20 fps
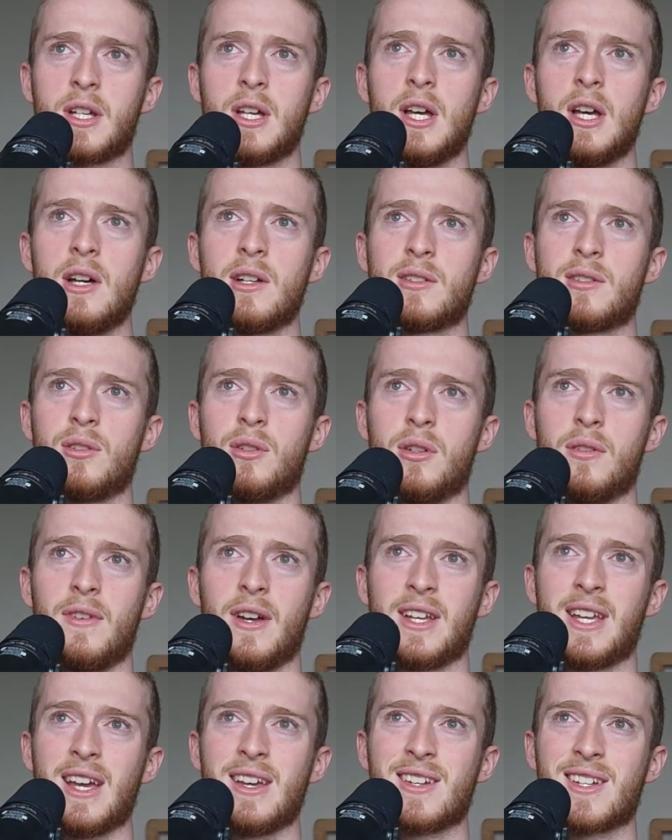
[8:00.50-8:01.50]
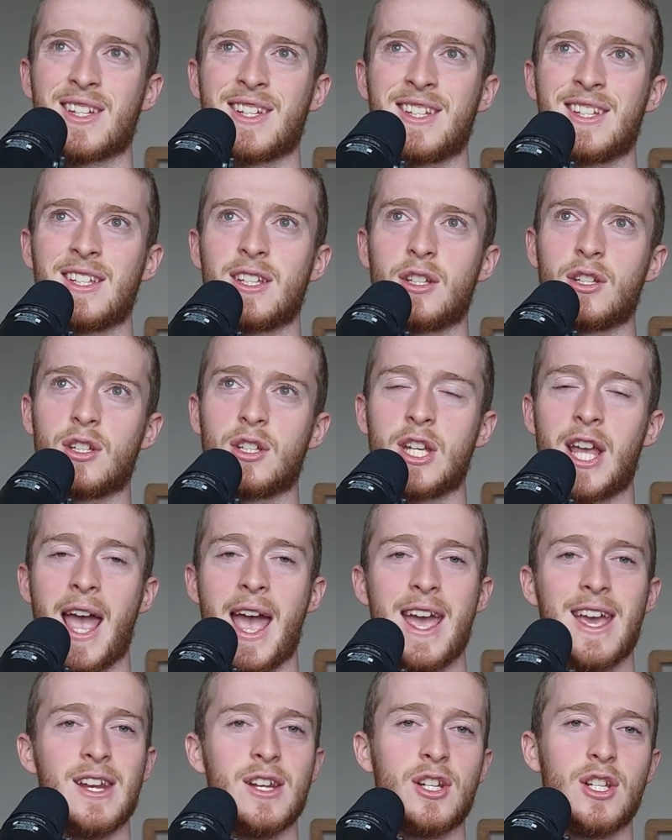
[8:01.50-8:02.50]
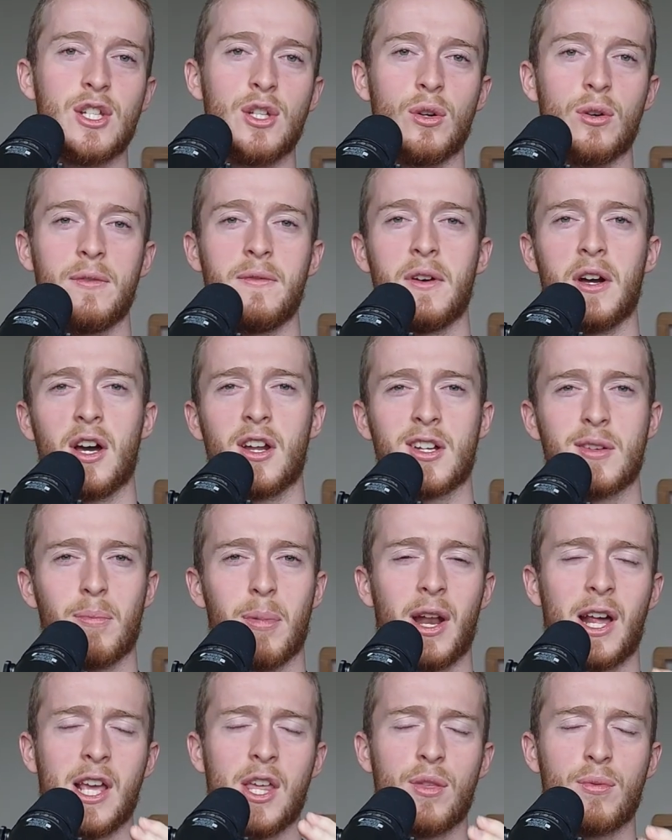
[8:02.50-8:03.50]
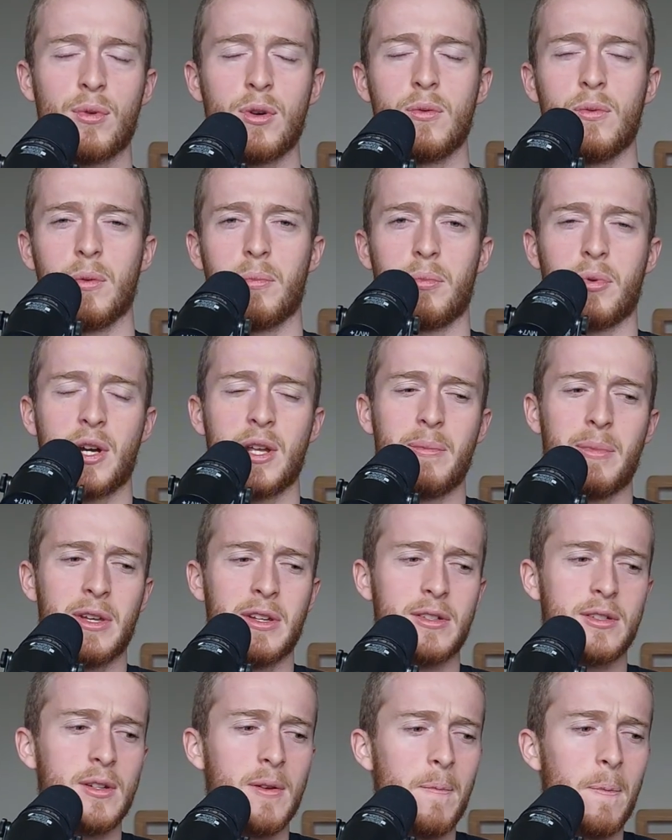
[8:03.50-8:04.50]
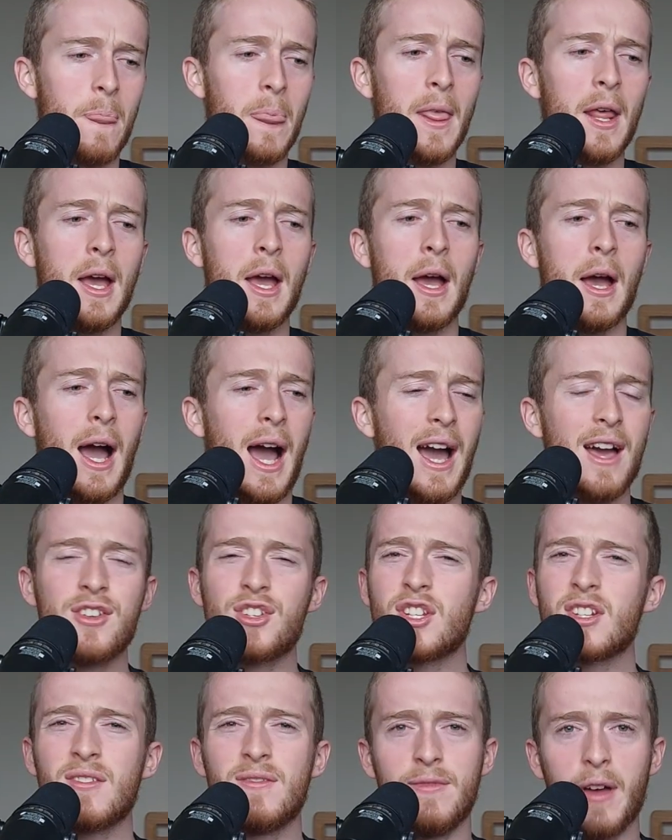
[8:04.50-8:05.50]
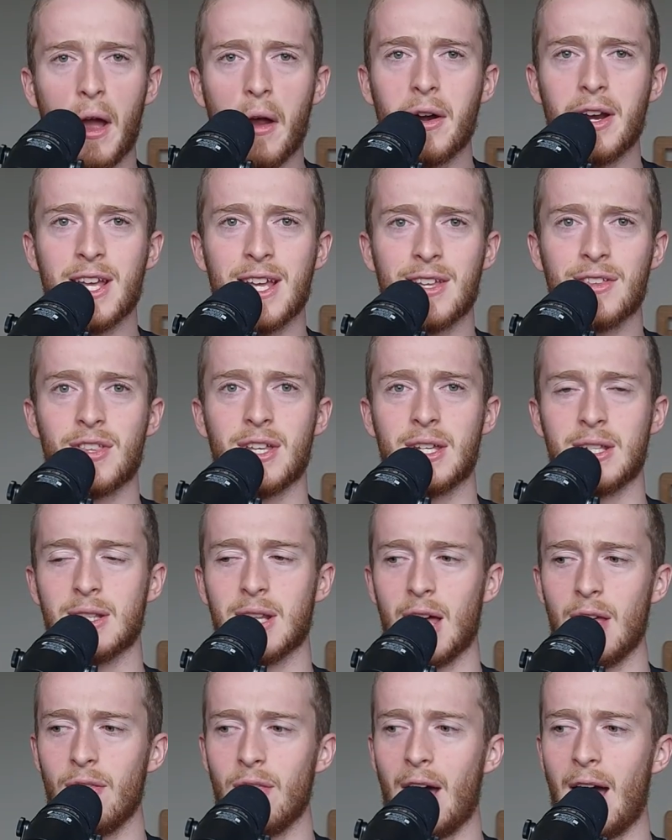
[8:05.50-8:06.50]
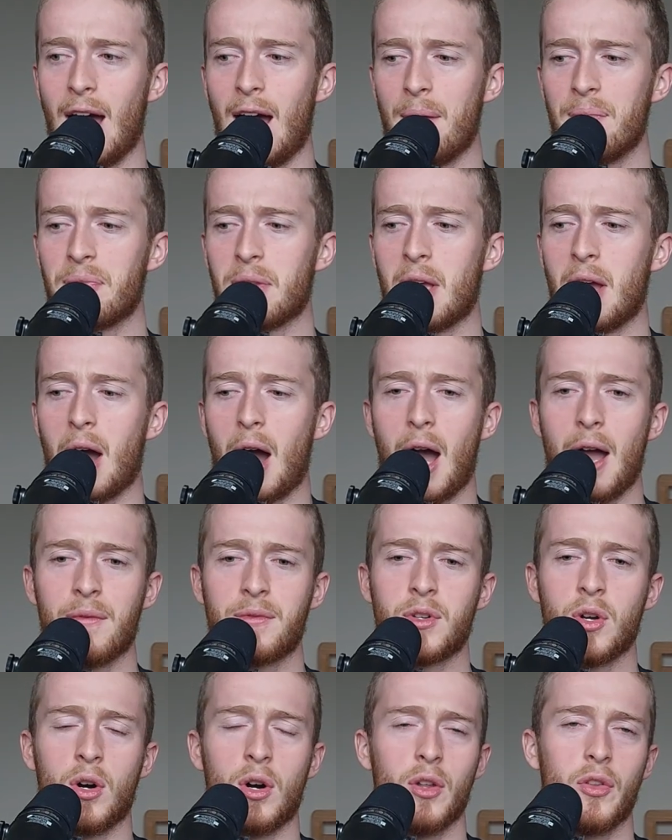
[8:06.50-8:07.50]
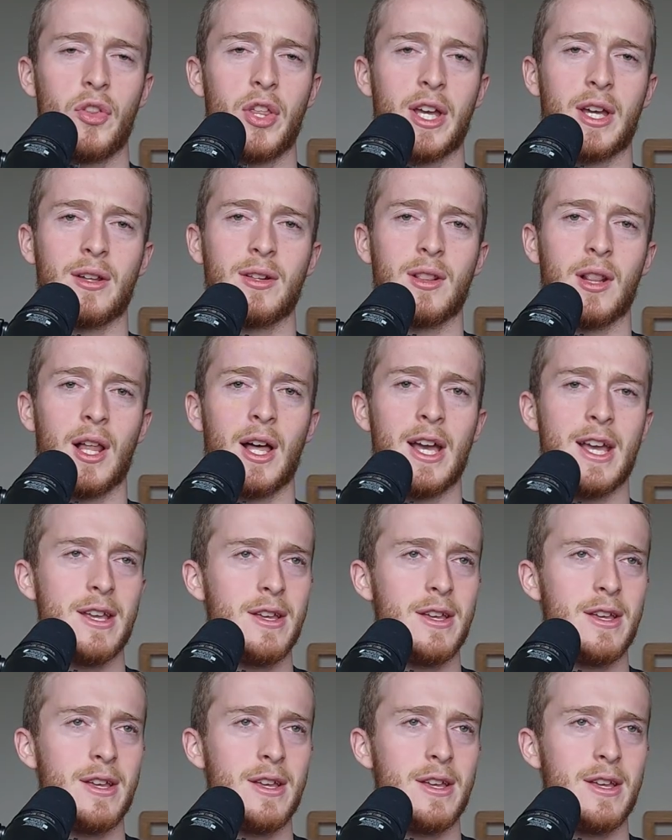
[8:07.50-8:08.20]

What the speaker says: sort of, I guess, get into your first playthrough with Primus, and just varying things like that. I've got things like,